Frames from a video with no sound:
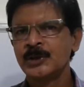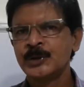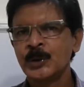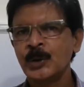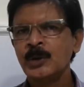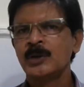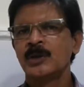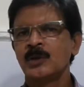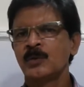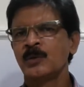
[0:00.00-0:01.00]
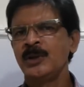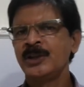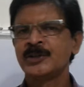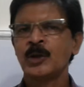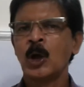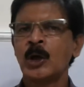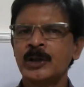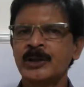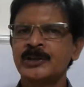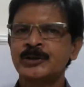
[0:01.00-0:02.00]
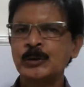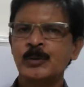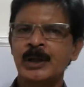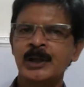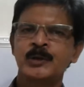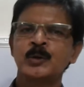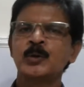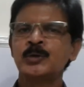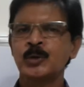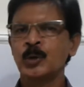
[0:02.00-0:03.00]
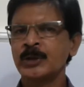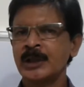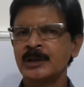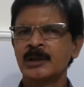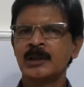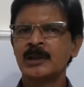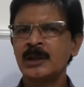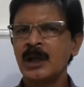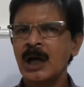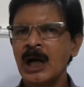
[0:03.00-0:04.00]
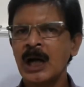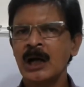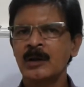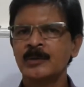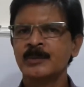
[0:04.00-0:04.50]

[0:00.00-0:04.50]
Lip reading: So he has ordered the steward to throw that girl out.